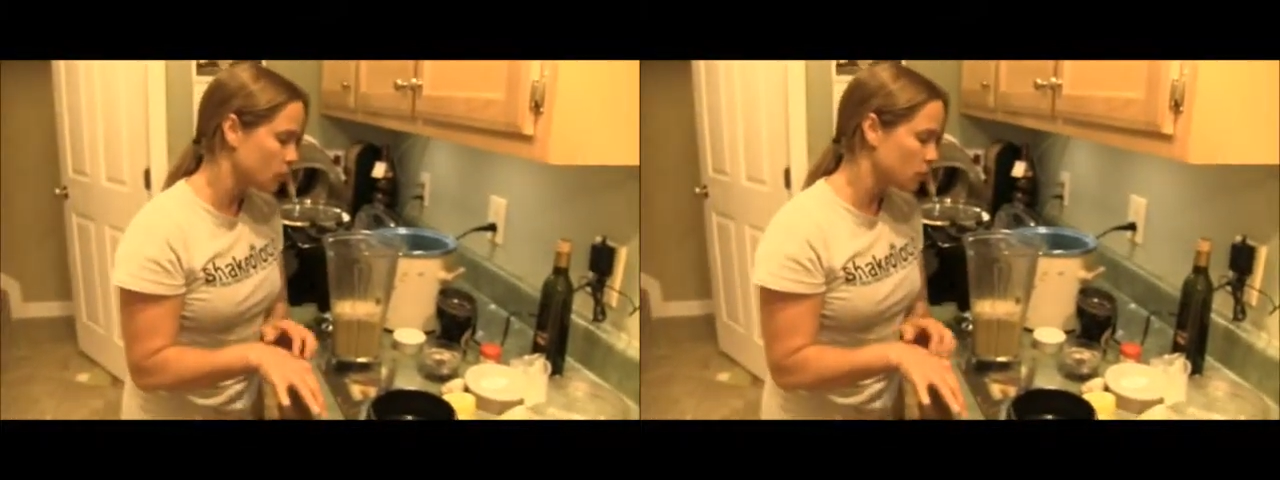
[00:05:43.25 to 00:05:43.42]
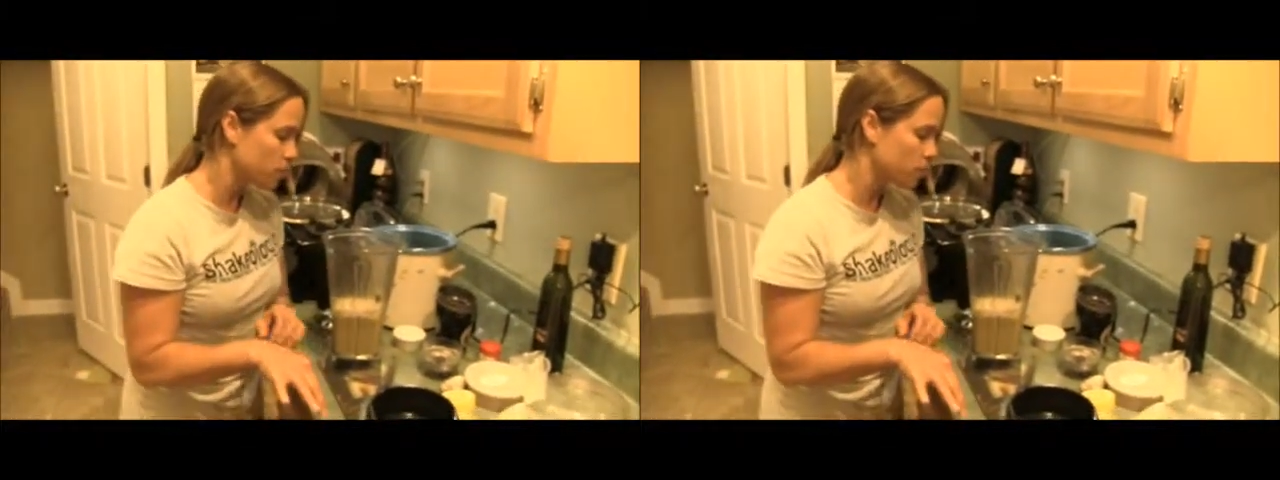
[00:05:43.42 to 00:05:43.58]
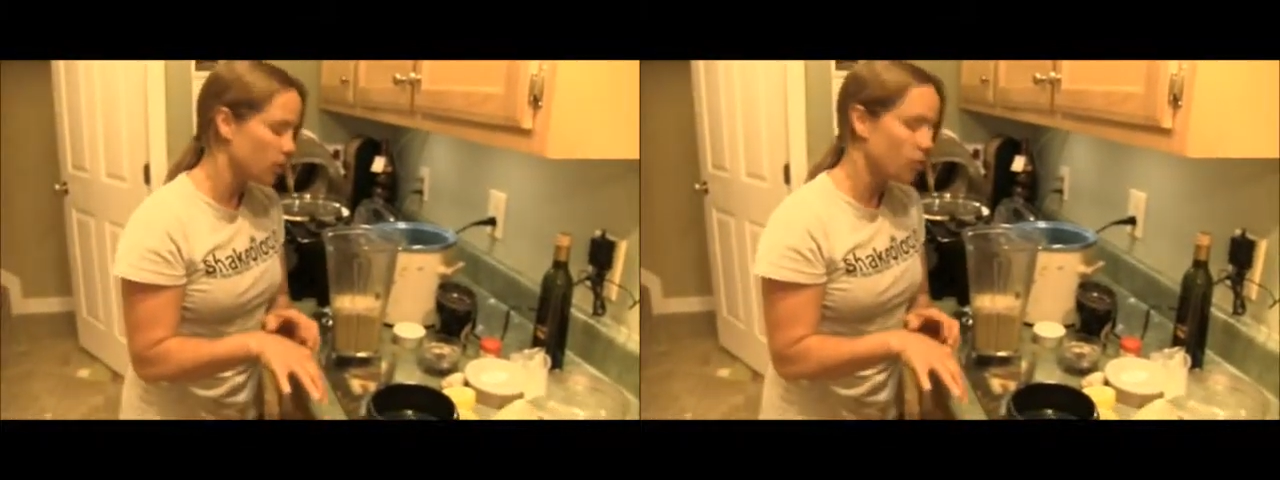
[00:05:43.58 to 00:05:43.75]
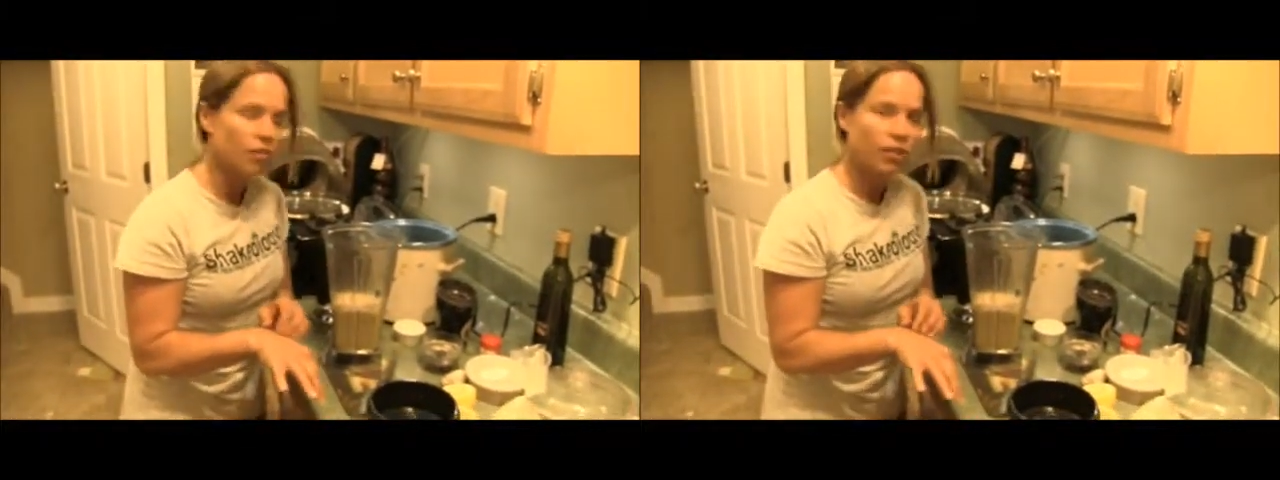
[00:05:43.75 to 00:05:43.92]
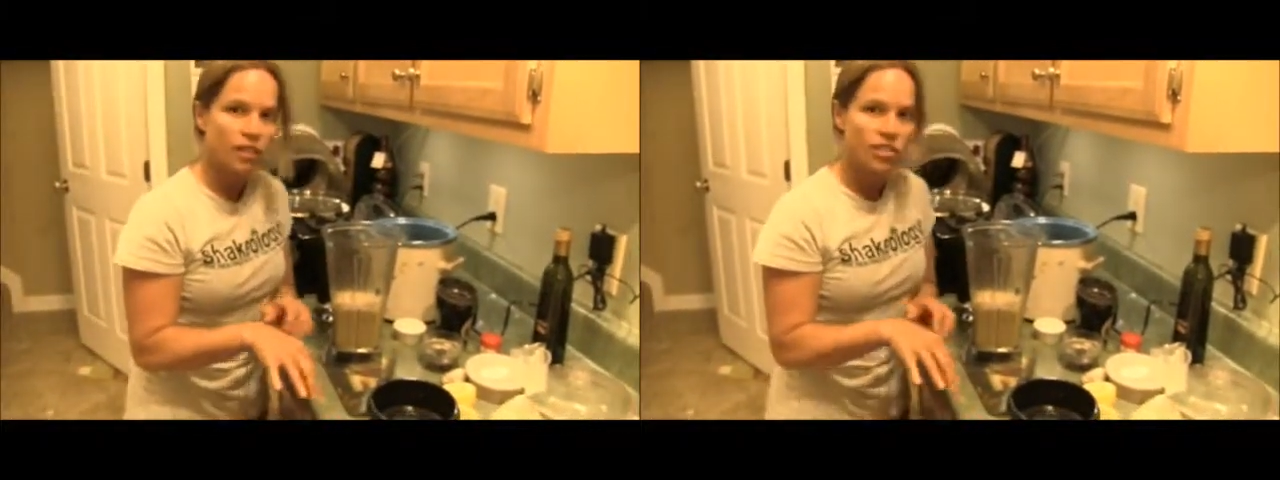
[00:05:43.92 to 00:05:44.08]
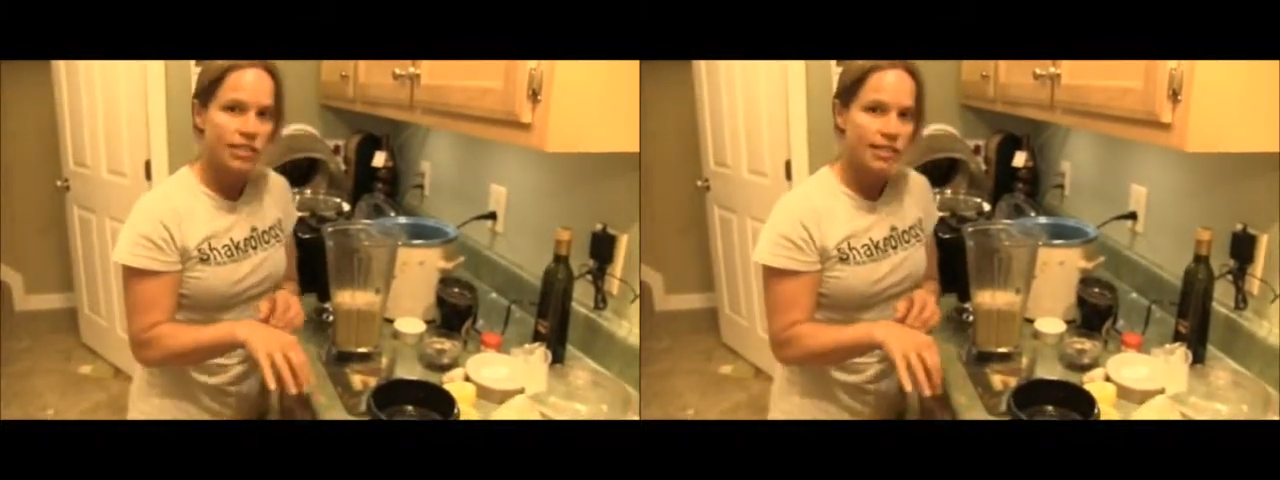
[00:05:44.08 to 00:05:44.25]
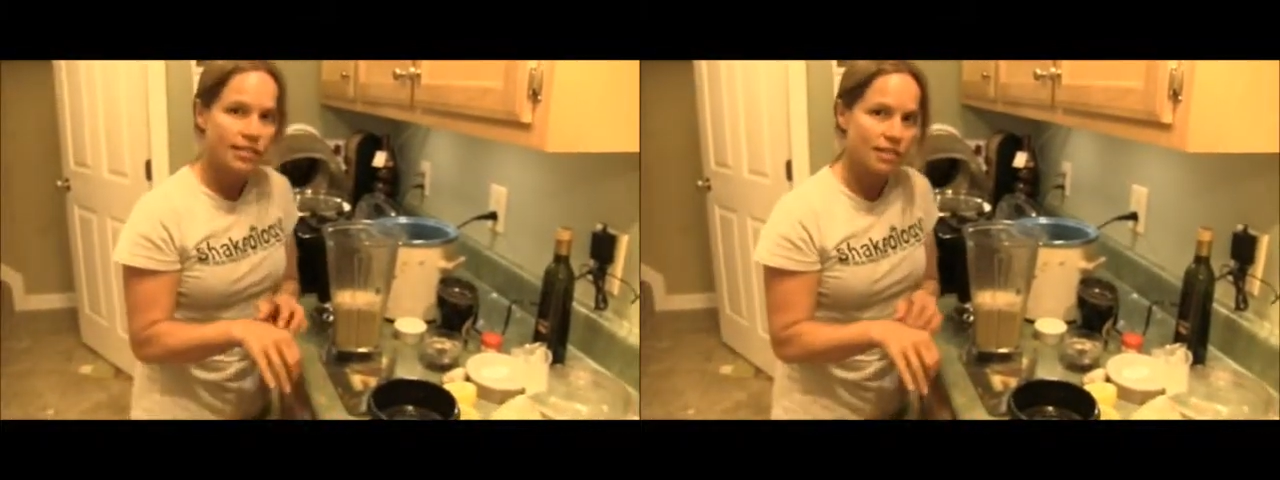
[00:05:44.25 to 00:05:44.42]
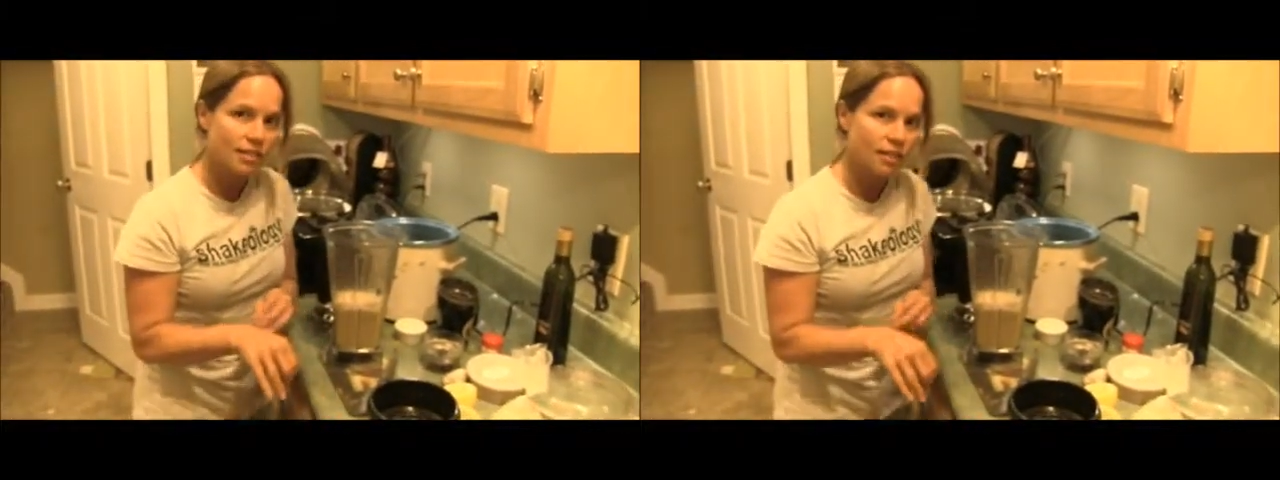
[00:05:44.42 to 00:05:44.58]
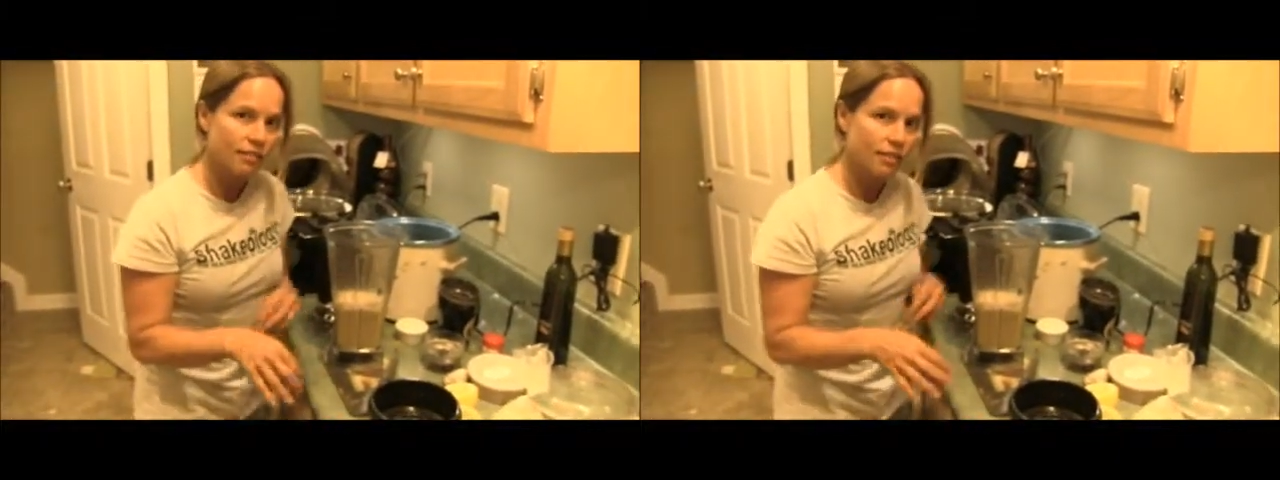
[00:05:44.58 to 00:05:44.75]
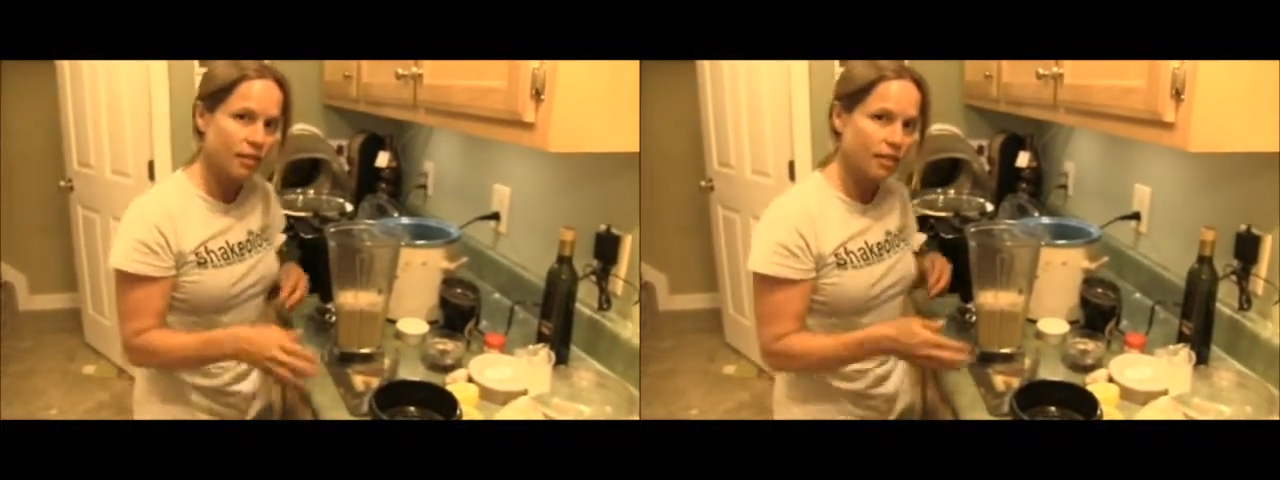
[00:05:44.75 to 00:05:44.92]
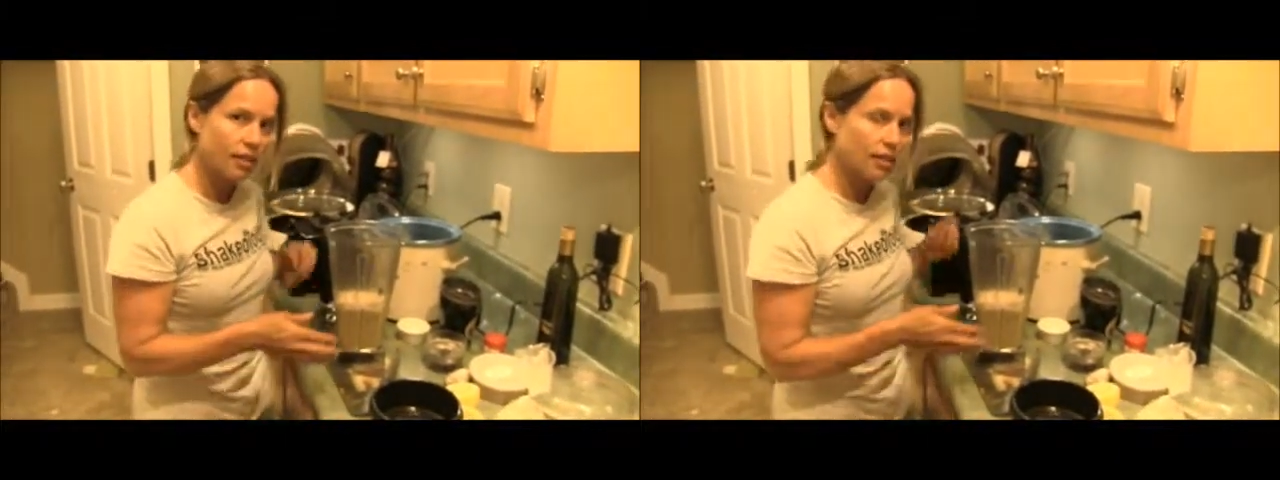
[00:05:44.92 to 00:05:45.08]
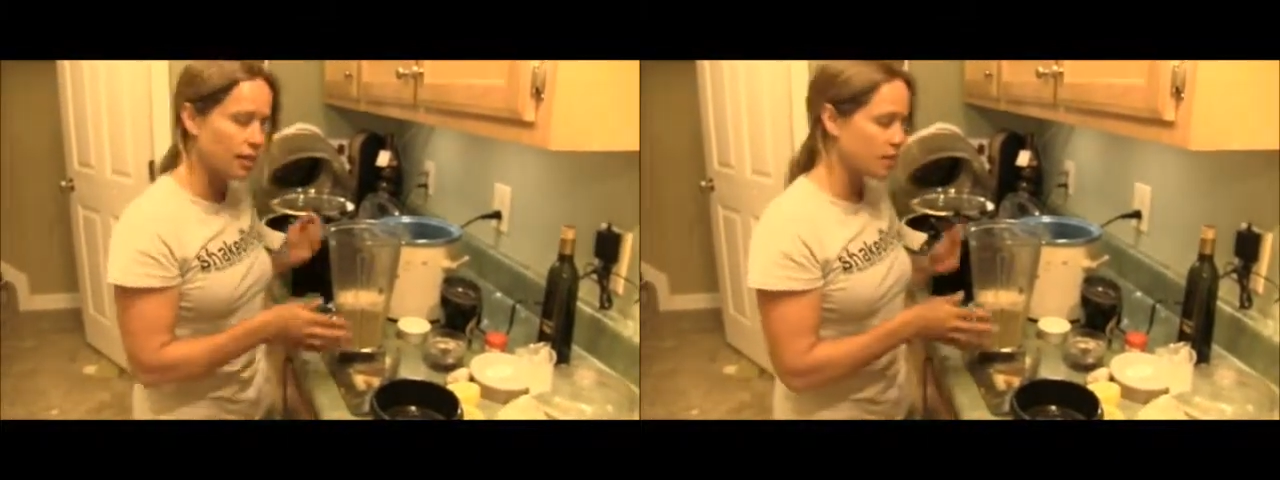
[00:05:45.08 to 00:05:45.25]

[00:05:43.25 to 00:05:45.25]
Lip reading: dip your veggies and stuff in it.